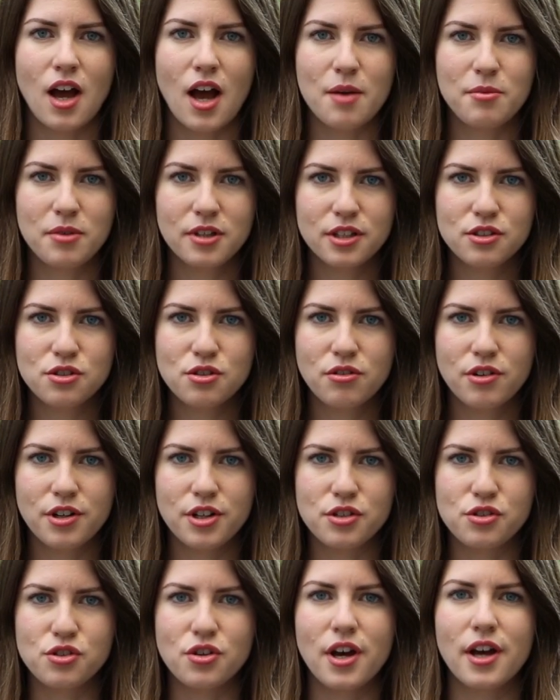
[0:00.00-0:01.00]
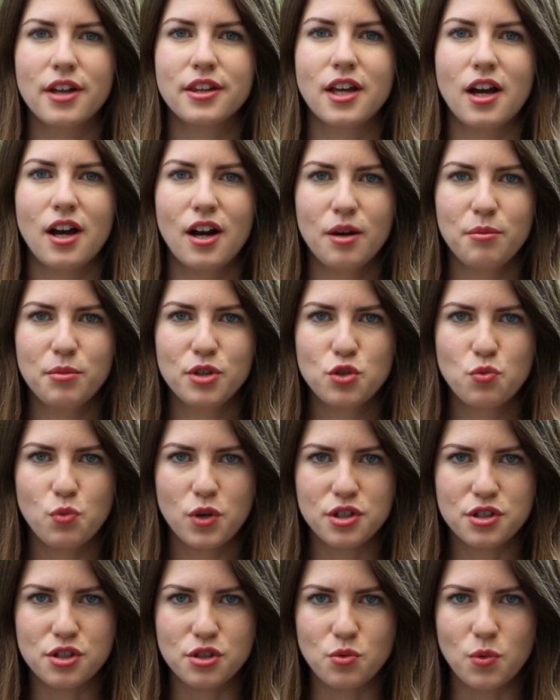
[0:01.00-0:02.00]
I'm glad to greet you at the Army
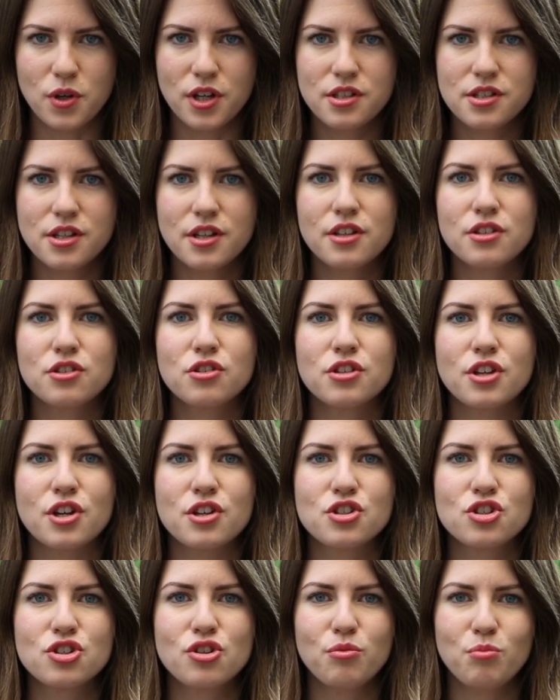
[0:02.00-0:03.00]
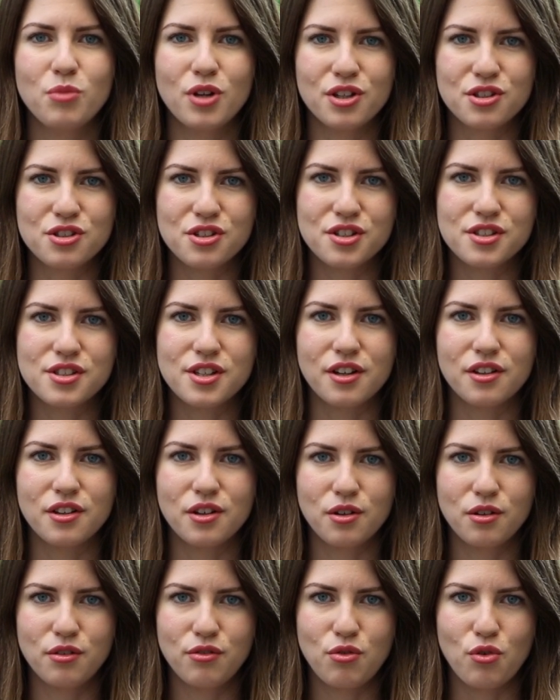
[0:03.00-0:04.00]
2020 International Military
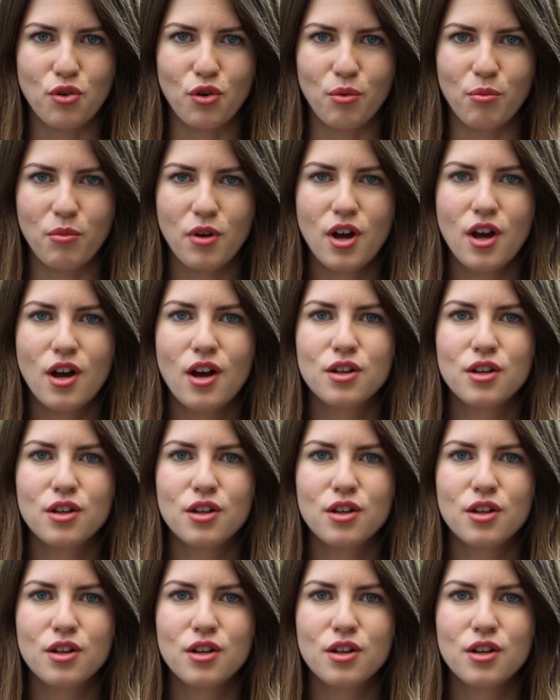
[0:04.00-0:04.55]
Technical Forum.